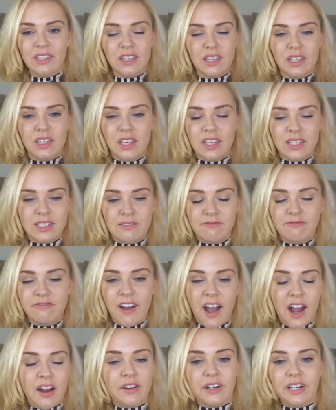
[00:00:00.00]
It's
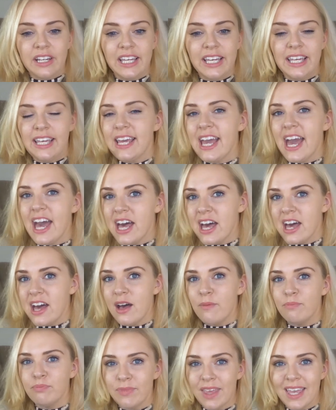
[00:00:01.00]
very
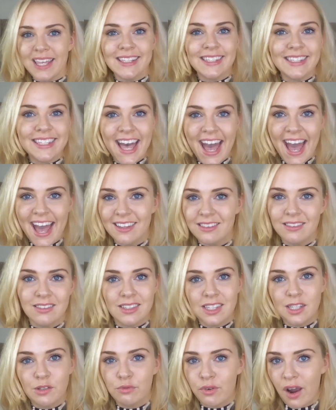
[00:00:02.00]

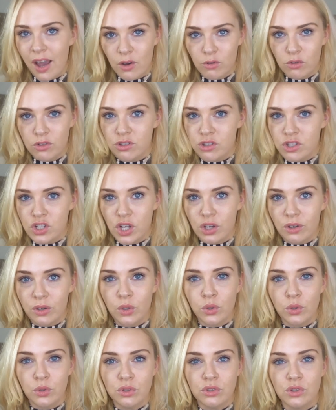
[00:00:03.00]
intense fragrance note,
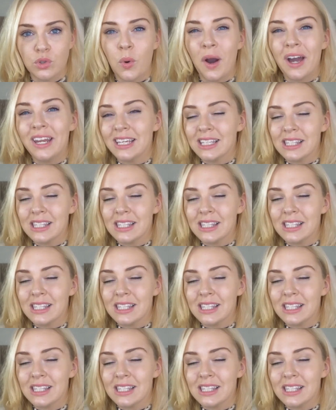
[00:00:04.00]
oud, quite an